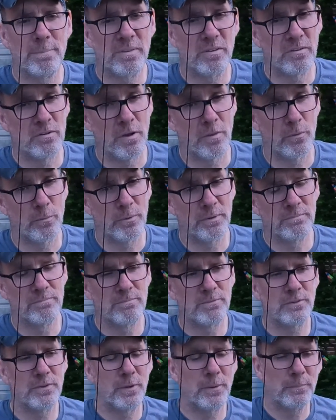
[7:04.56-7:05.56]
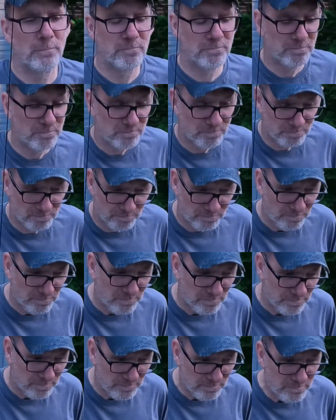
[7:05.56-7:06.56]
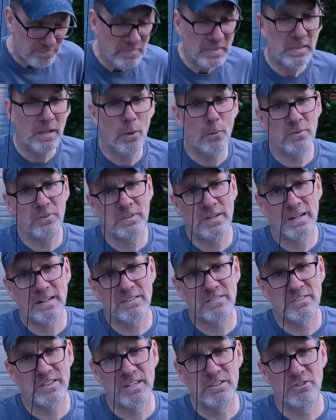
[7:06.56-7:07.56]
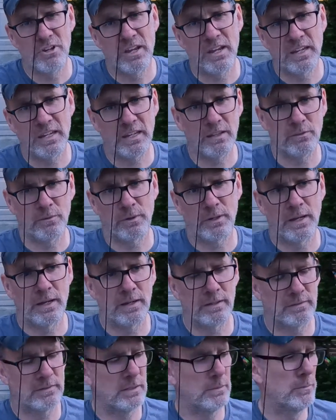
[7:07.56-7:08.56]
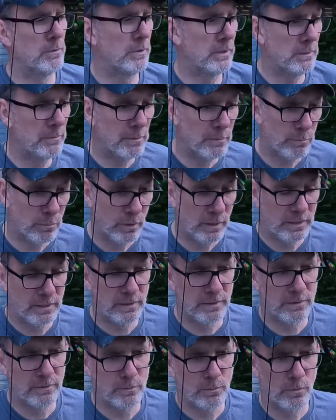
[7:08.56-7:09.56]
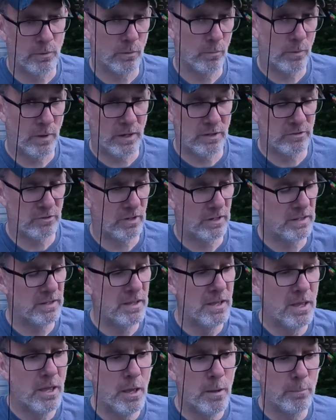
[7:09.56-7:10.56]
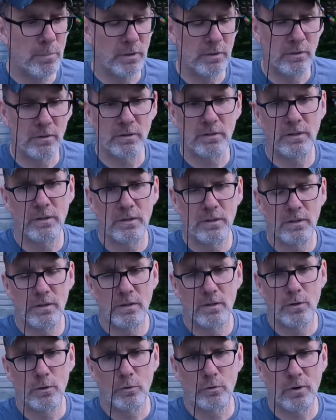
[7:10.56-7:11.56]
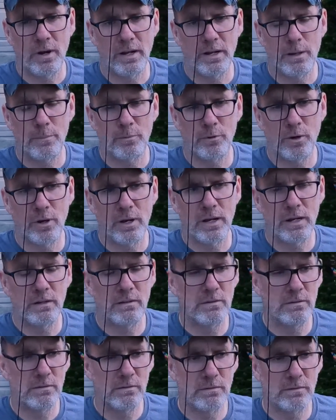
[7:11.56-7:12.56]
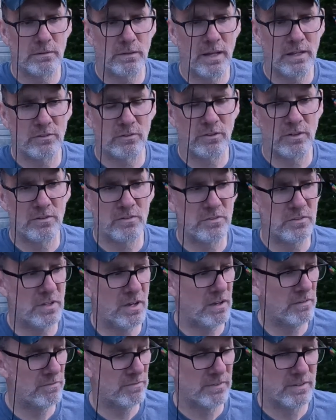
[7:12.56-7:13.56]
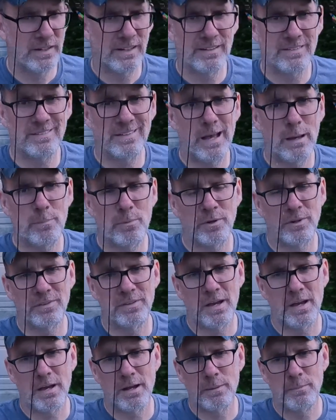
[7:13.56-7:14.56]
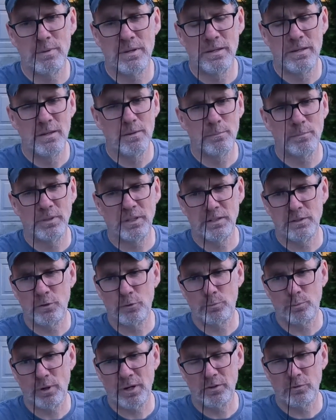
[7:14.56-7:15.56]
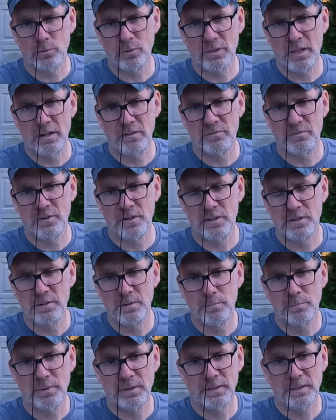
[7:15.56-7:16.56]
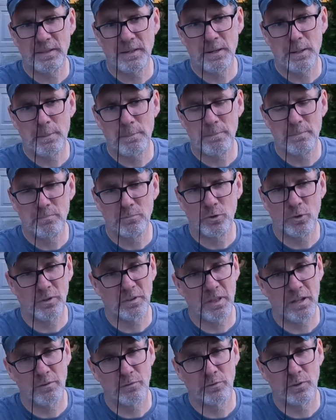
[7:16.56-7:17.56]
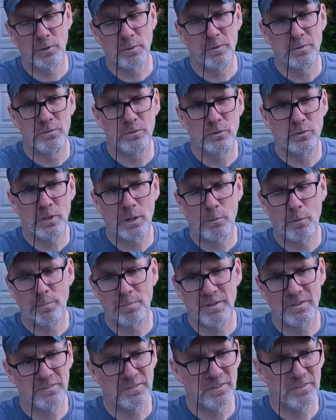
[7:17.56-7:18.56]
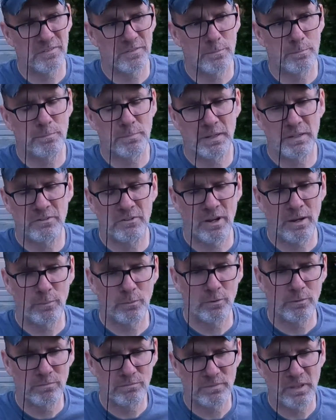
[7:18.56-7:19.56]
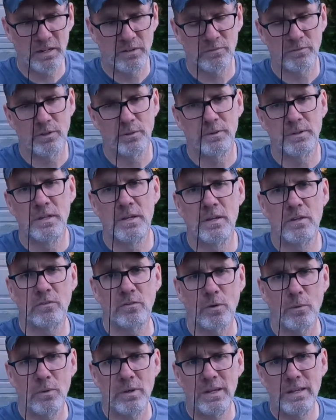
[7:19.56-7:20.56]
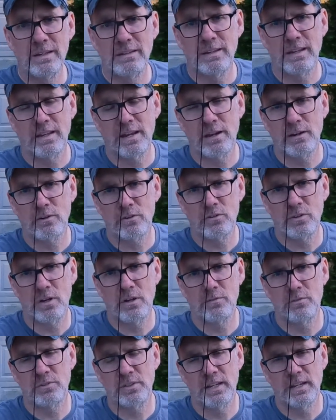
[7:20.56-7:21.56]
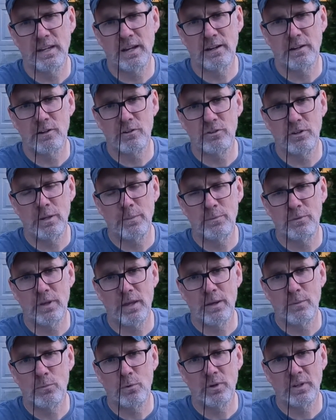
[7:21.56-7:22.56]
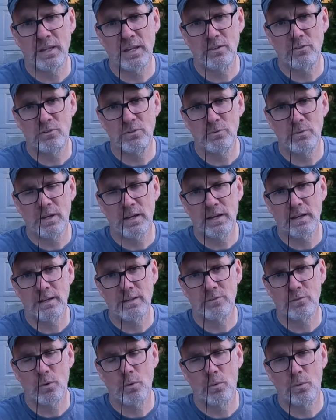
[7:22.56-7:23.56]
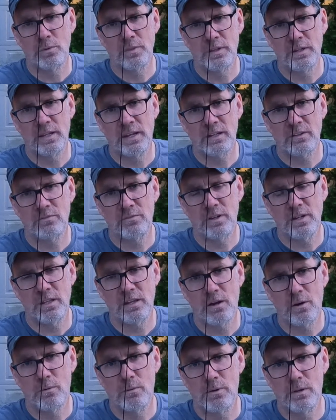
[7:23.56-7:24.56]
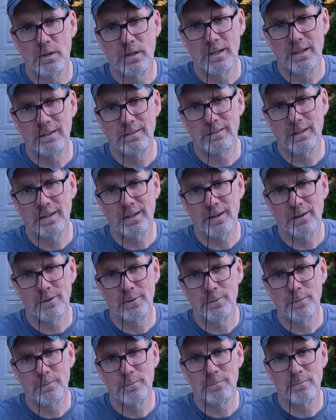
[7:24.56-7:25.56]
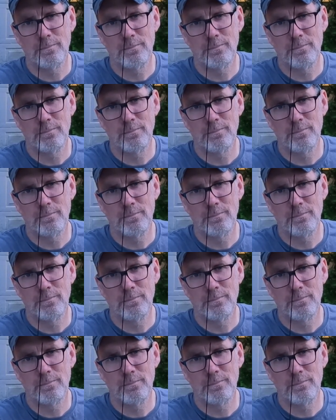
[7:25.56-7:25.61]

It's another one. So no, it's not a CJ either, guys. Come on, give me a break here. We're a YJ. But look, great upgrade, lots of good stuff. Stop on a dime. Bleeding those brakes were a lot of fun, but took a lot of fluid. Double pistons, big chamber, a lot of fluid. So take care of yourselves, take care of your Jeeps, and we'll catch you guys on the next video. Take care.